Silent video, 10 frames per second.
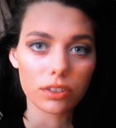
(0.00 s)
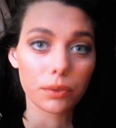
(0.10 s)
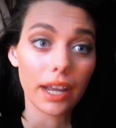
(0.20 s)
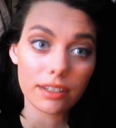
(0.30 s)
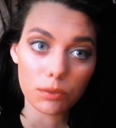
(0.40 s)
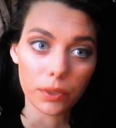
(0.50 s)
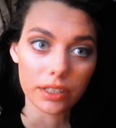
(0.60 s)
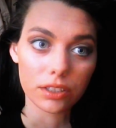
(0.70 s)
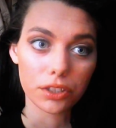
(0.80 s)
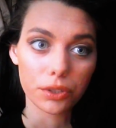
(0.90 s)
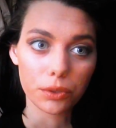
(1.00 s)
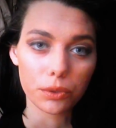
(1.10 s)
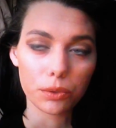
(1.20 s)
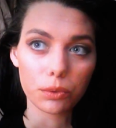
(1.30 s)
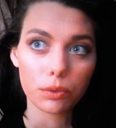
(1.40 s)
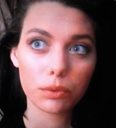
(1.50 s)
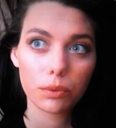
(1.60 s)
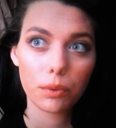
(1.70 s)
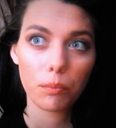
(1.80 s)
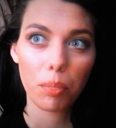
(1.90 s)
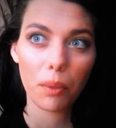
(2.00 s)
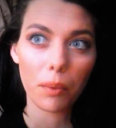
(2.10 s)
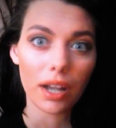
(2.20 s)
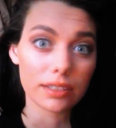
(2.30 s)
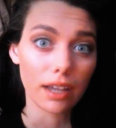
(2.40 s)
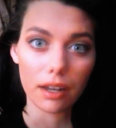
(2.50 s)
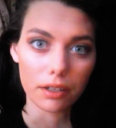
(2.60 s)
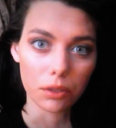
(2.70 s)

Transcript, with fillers: So he asks Rick to assign a